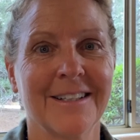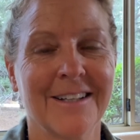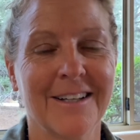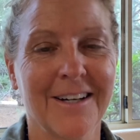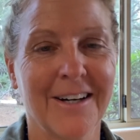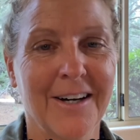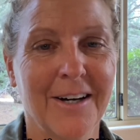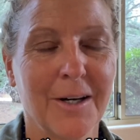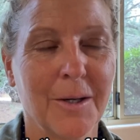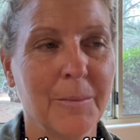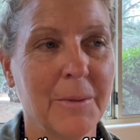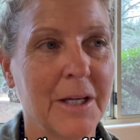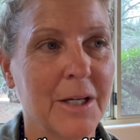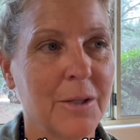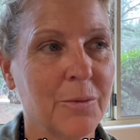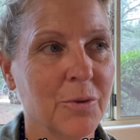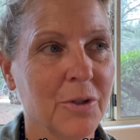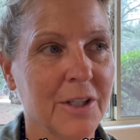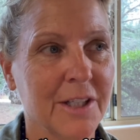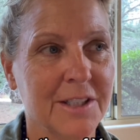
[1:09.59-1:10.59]
And I'm
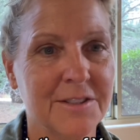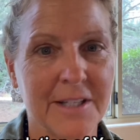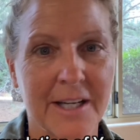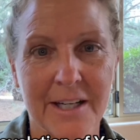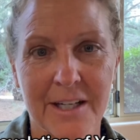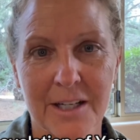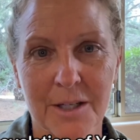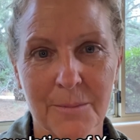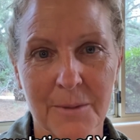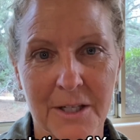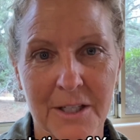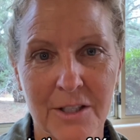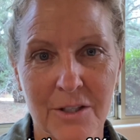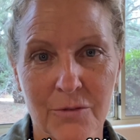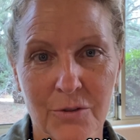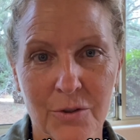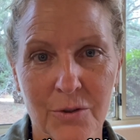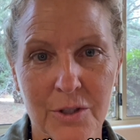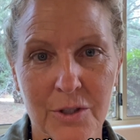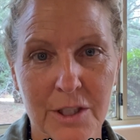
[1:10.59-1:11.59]
really excited about
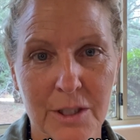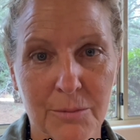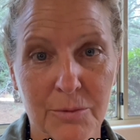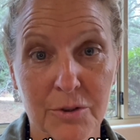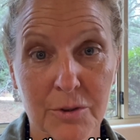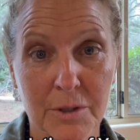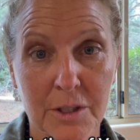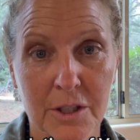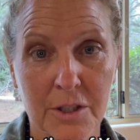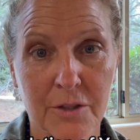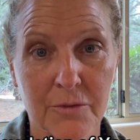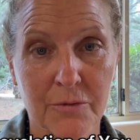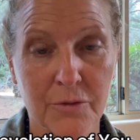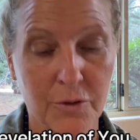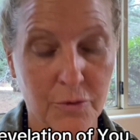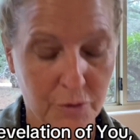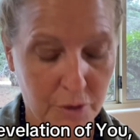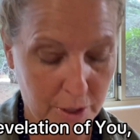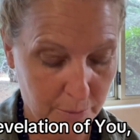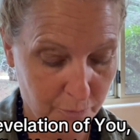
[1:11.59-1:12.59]
interviewing him because I'm going to interview
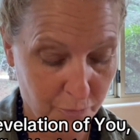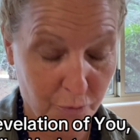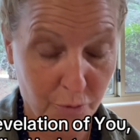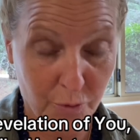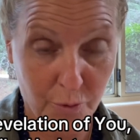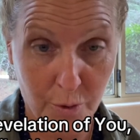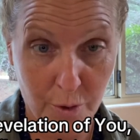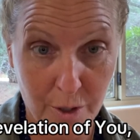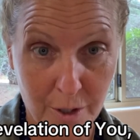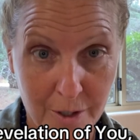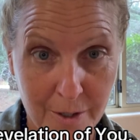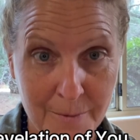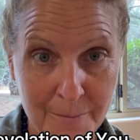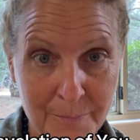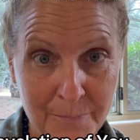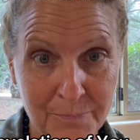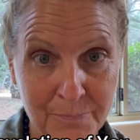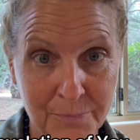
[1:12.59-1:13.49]
him for